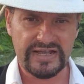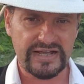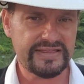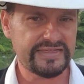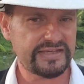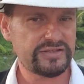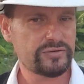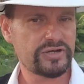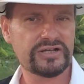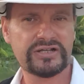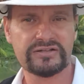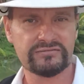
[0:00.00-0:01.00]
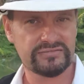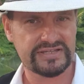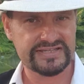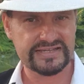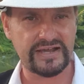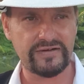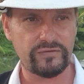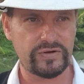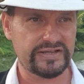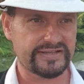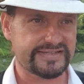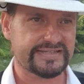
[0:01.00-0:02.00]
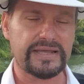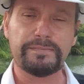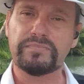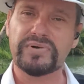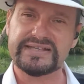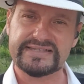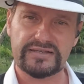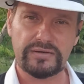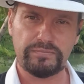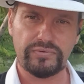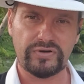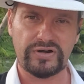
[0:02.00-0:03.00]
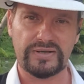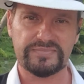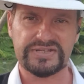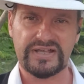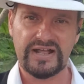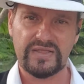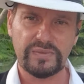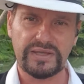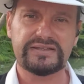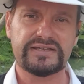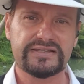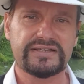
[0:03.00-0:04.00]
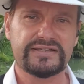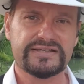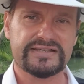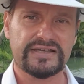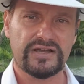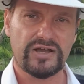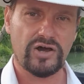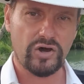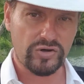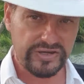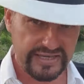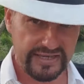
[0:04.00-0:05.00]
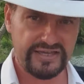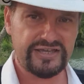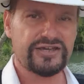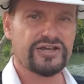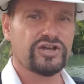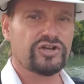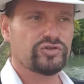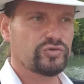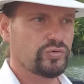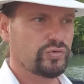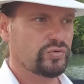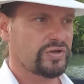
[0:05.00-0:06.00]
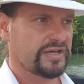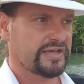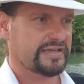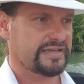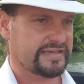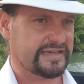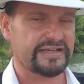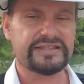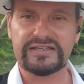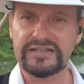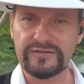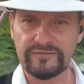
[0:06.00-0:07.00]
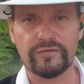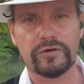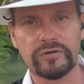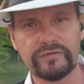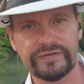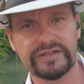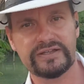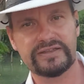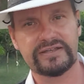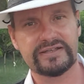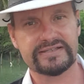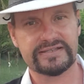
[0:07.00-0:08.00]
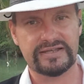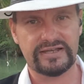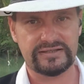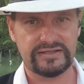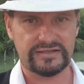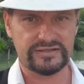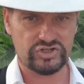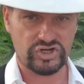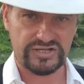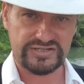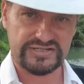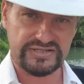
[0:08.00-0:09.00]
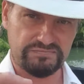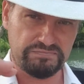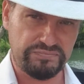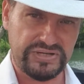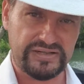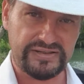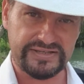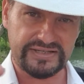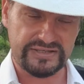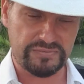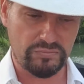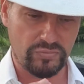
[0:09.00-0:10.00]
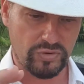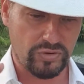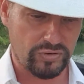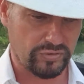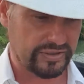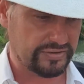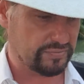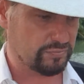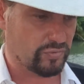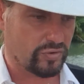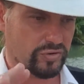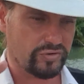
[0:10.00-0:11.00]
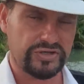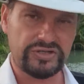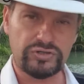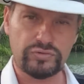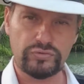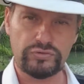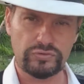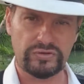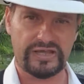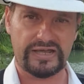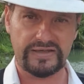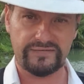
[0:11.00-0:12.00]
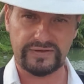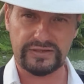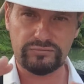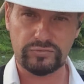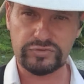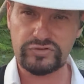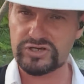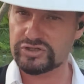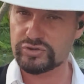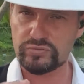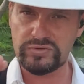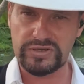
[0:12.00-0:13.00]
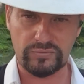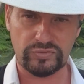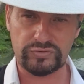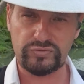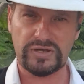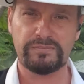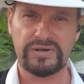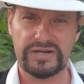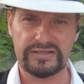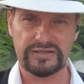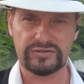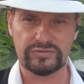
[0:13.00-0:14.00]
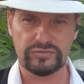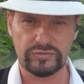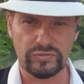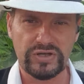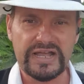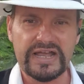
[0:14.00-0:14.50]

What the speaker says: And then you are discovering step by step perhaps that it is okay to get involved in this and just build it more and more into your life and what you are doing, what you are planning to do.